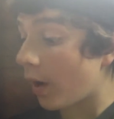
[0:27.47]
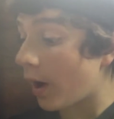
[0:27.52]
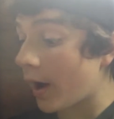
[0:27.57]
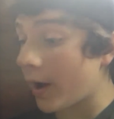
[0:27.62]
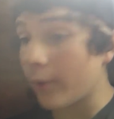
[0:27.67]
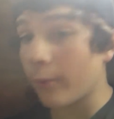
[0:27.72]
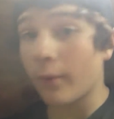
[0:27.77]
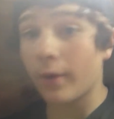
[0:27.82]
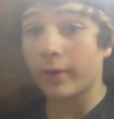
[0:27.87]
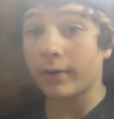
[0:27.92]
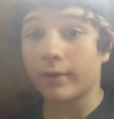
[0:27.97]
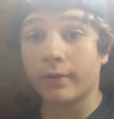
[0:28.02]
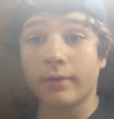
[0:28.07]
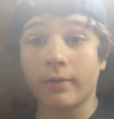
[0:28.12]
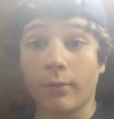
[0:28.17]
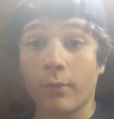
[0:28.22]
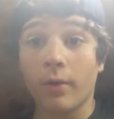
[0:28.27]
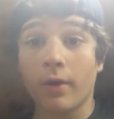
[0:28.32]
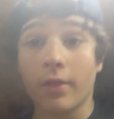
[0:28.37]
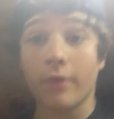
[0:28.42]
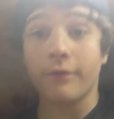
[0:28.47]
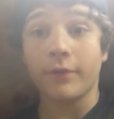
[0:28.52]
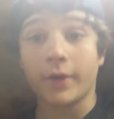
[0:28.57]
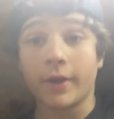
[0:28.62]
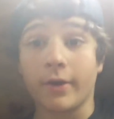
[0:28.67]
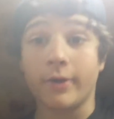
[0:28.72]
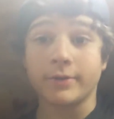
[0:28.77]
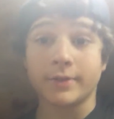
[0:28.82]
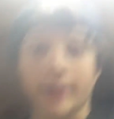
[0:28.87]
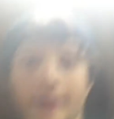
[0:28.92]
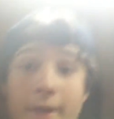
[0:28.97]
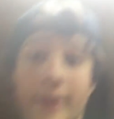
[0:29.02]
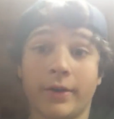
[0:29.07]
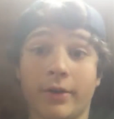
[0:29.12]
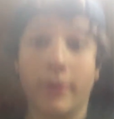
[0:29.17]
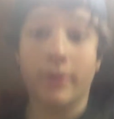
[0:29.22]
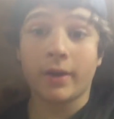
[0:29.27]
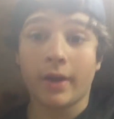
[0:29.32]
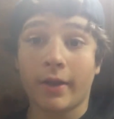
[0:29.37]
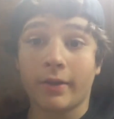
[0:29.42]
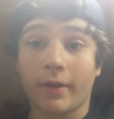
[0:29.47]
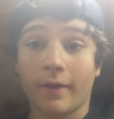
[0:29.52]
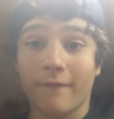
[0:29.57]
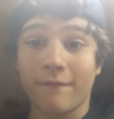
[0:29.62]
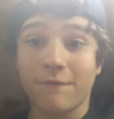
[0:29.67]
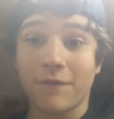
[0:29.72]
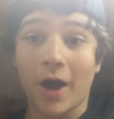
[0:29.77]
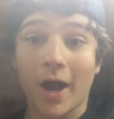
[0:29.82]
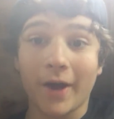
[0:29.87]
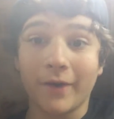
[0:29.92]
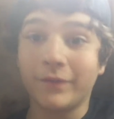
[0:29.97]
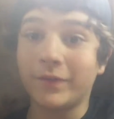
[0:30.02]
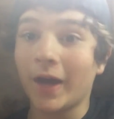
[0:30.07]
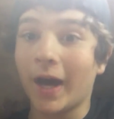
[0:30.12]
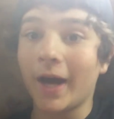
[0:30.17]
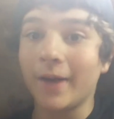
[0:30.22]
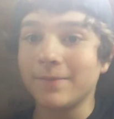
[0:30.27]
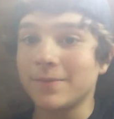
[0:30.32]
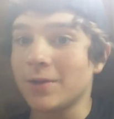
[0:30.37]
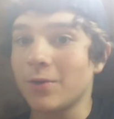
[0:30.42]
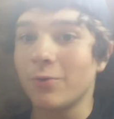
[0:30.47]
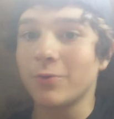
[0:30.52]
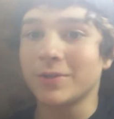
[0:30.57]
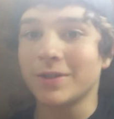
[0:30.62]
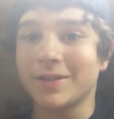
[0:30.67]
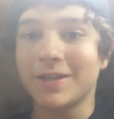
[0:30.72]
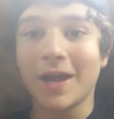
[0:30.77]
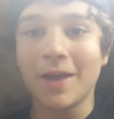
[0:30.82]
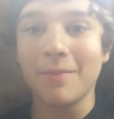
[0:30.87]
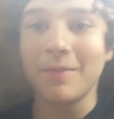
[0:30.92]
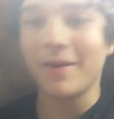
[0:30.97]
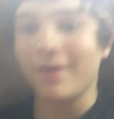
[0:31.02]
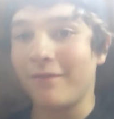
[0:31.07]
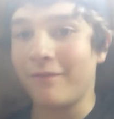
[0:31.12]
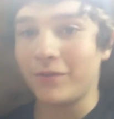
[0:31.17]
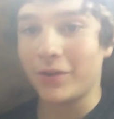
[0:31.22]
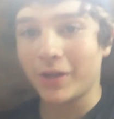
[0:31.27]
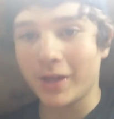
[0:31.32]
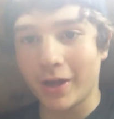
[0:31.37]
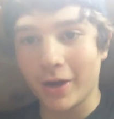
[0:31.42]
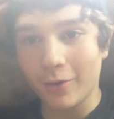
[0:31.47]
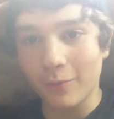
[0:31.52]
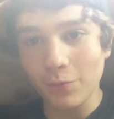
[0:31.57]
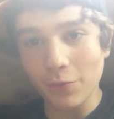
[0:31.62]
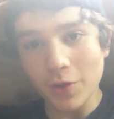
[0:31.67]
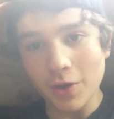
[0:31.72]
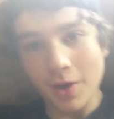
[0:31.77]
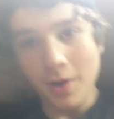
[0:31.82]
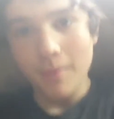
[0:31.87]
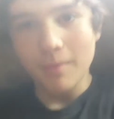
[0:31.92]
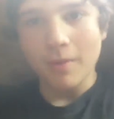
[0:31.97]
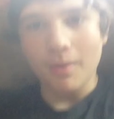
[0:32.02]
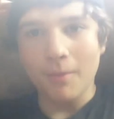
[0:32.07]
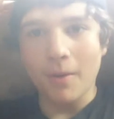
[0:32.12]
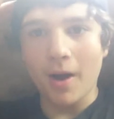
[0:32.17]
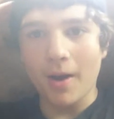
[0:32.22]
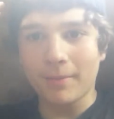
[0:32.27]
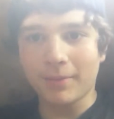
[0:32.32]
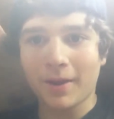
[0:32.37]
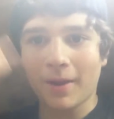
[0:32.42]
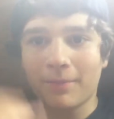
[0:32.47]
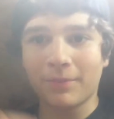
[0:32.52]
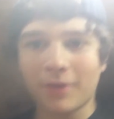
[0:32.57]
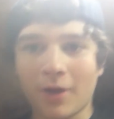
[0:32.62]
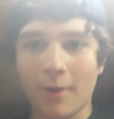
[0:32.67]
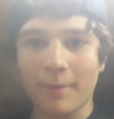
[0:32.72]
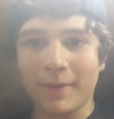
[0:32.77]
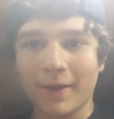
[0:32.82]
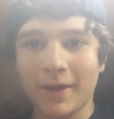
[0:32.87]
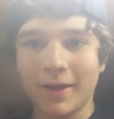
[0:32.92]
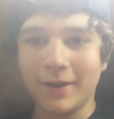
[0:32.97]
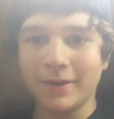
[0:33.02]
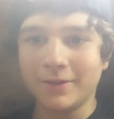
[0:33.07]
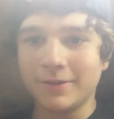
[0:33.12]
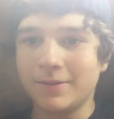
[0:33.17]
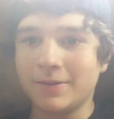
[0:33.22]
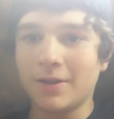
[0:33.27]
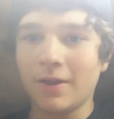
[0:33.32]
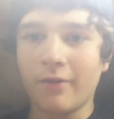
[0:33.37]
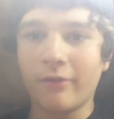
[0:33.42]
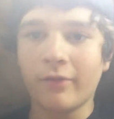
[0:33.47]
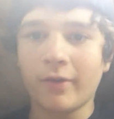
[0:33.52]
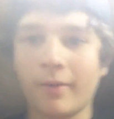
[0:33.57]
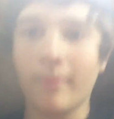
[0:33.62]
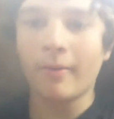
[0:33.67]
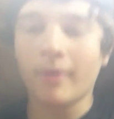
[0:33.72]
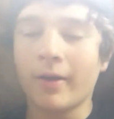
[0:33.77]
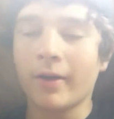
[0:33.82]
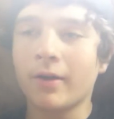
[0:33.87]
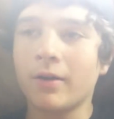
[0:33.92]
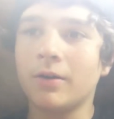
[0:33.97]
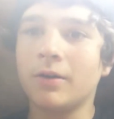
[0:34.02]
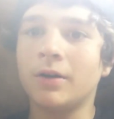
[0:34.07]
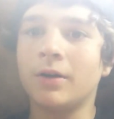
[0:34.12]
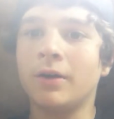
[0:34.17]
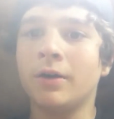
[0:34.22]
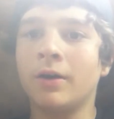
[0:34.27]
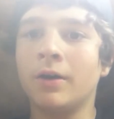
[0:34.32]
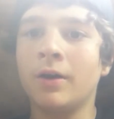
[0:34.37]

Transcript: I, when one of the videos I had to take like five times, and it was a 10 minute video. My mom kept coming in and stuff, and I'm like, ugh.